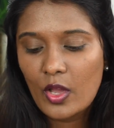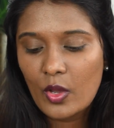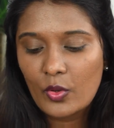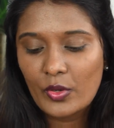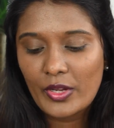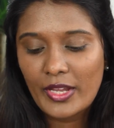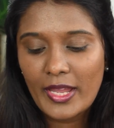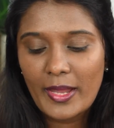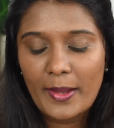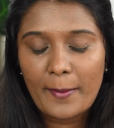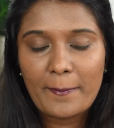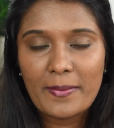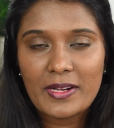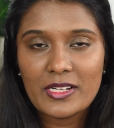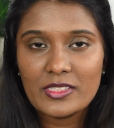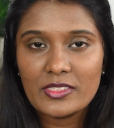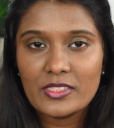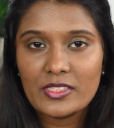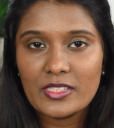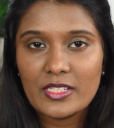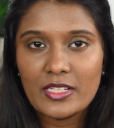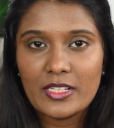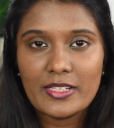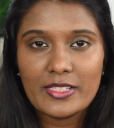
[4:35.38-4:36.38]
okay but
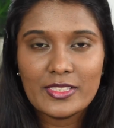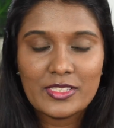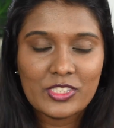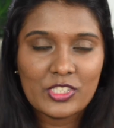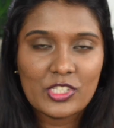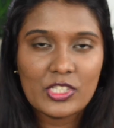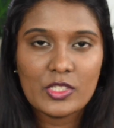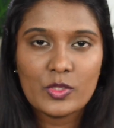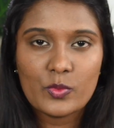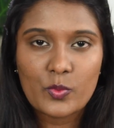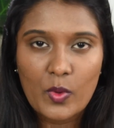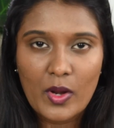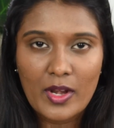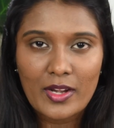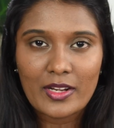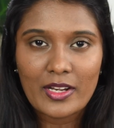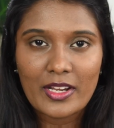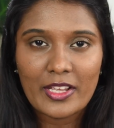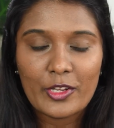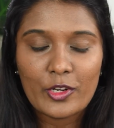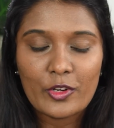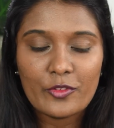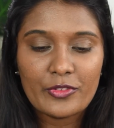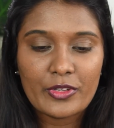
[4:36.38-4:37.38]
still it's just one
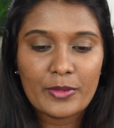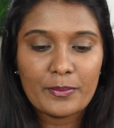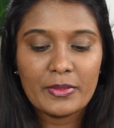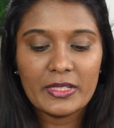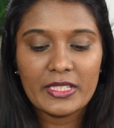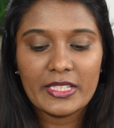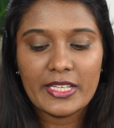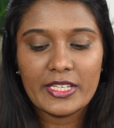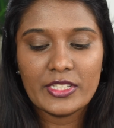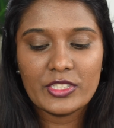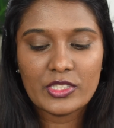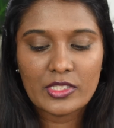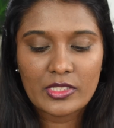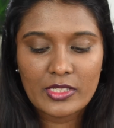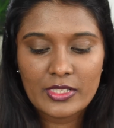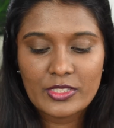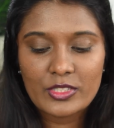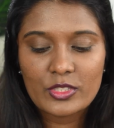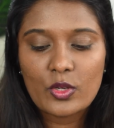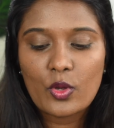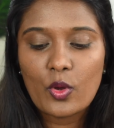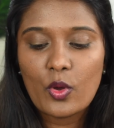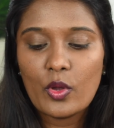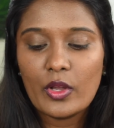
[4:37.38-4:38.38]
layer of application
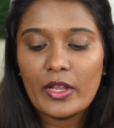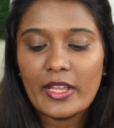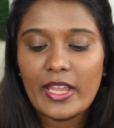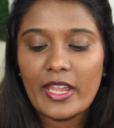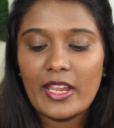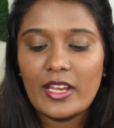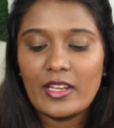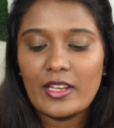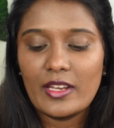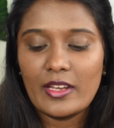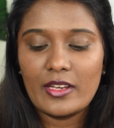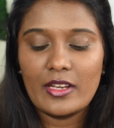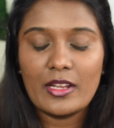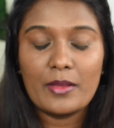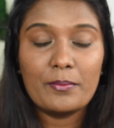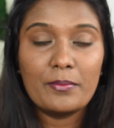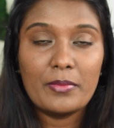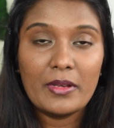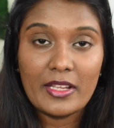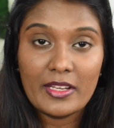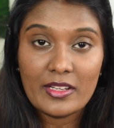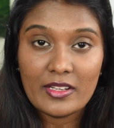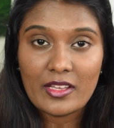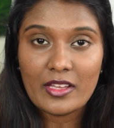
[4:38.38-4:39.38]
let's go again and
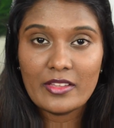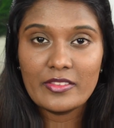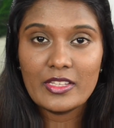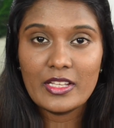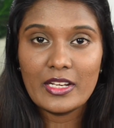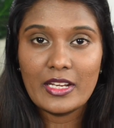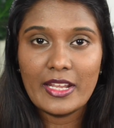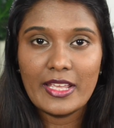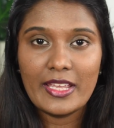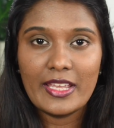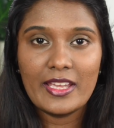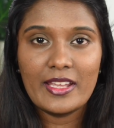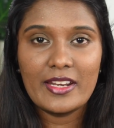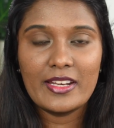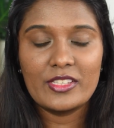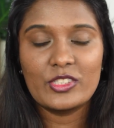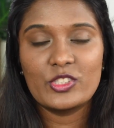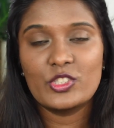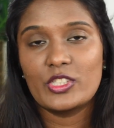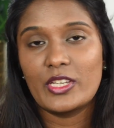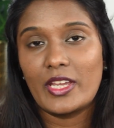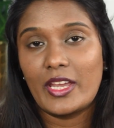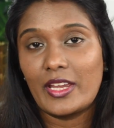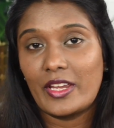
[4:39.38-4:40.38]
apply another layer and
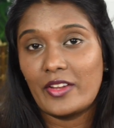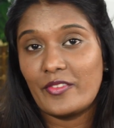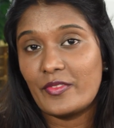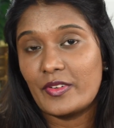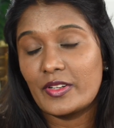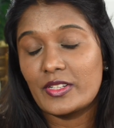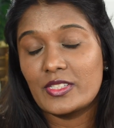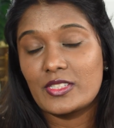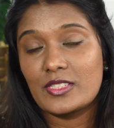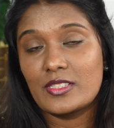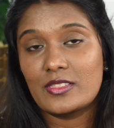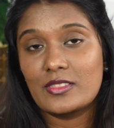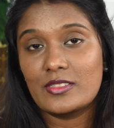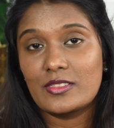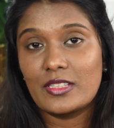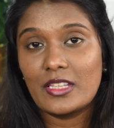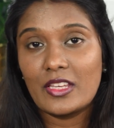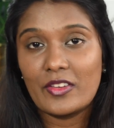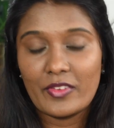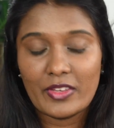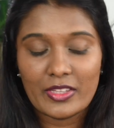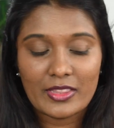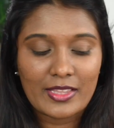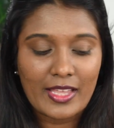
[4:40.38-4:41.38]
check if it's
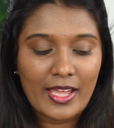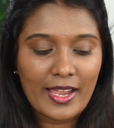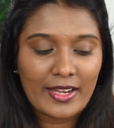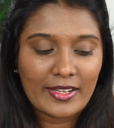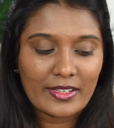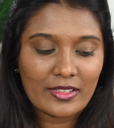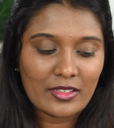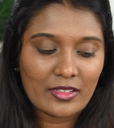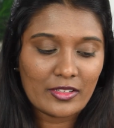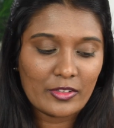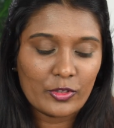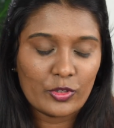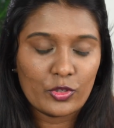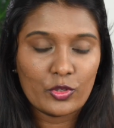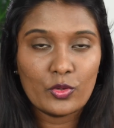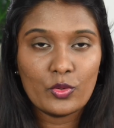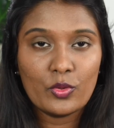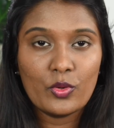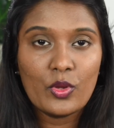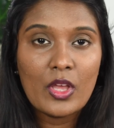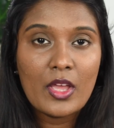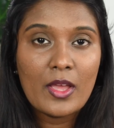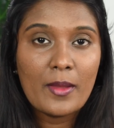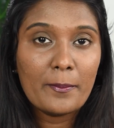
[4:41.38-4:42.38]
giving that you
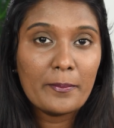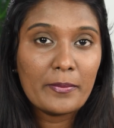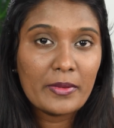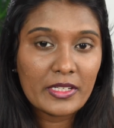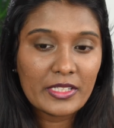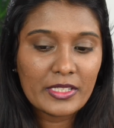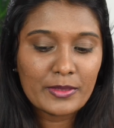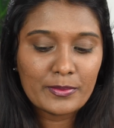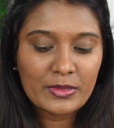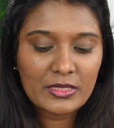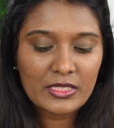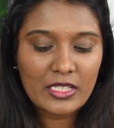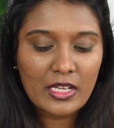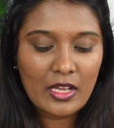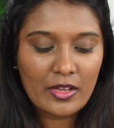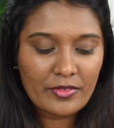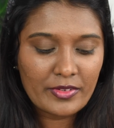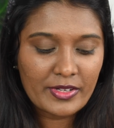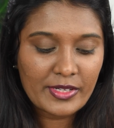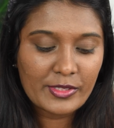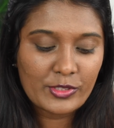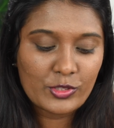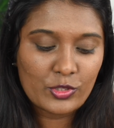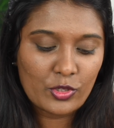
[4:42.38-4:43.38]
know buildable
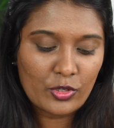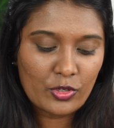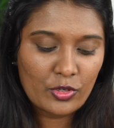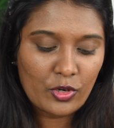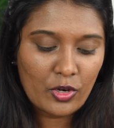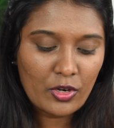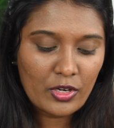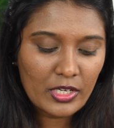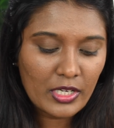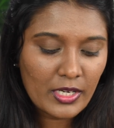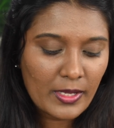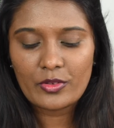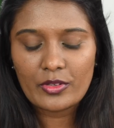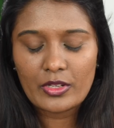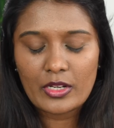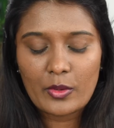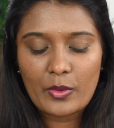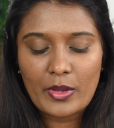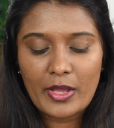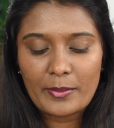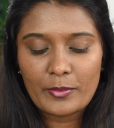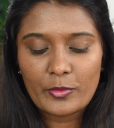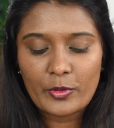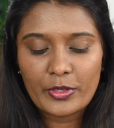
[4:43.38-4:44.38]
coverage or not now
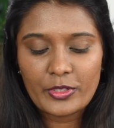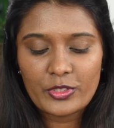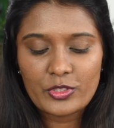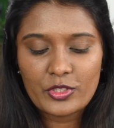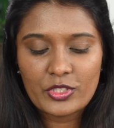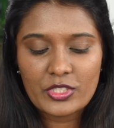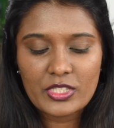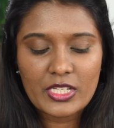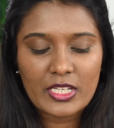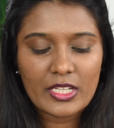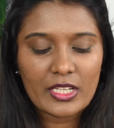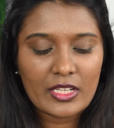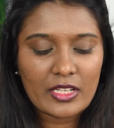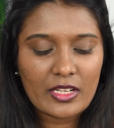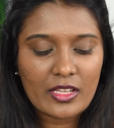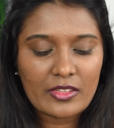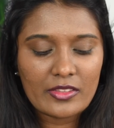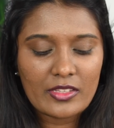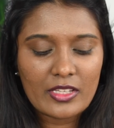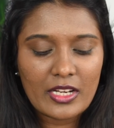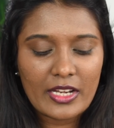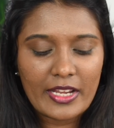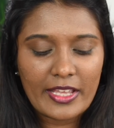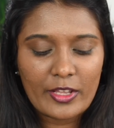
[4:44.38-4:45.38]
I'm going to take
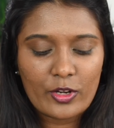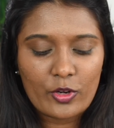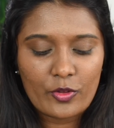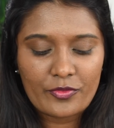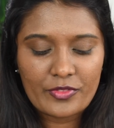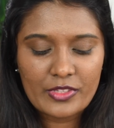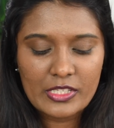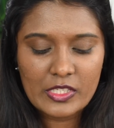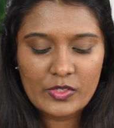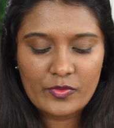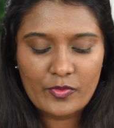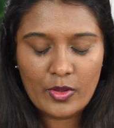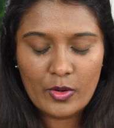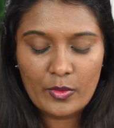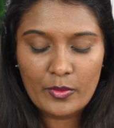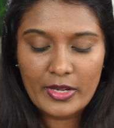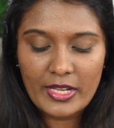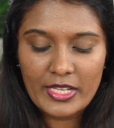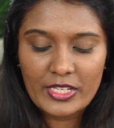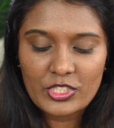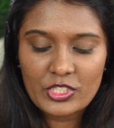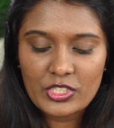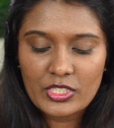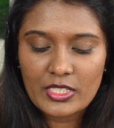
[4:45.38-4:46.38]
another layer of this
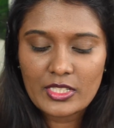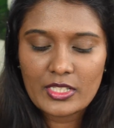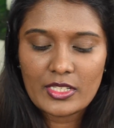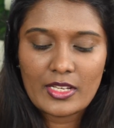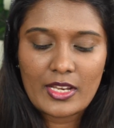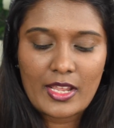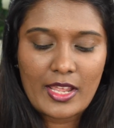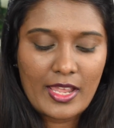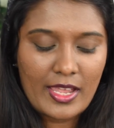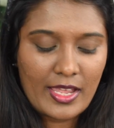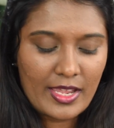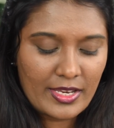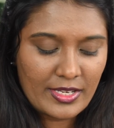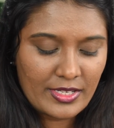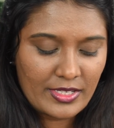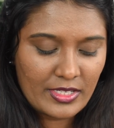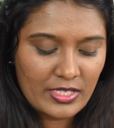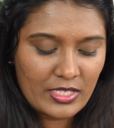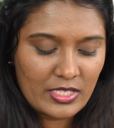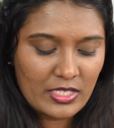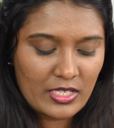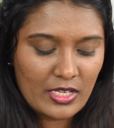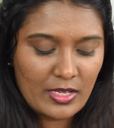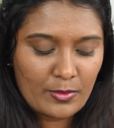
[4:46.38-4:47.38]
foundation and
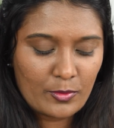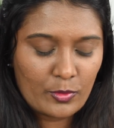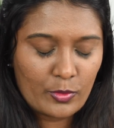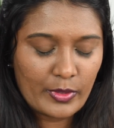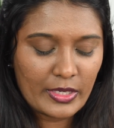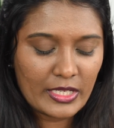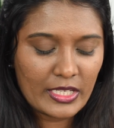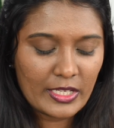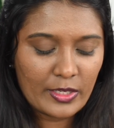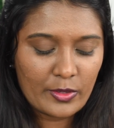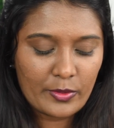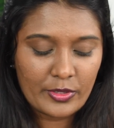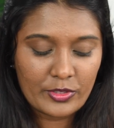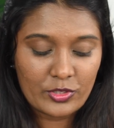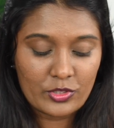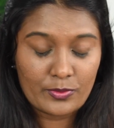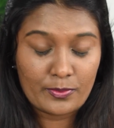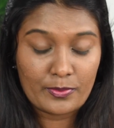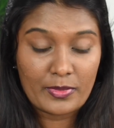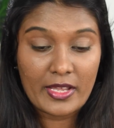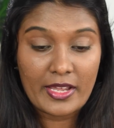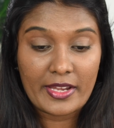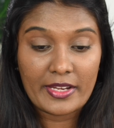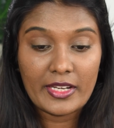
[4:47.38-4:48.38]
I'm quickly going to
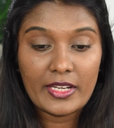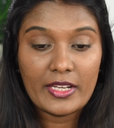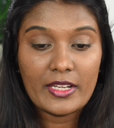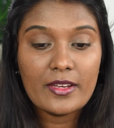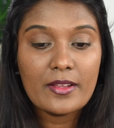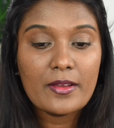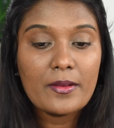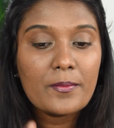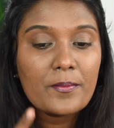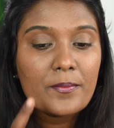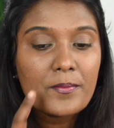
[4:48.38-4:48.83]
apply it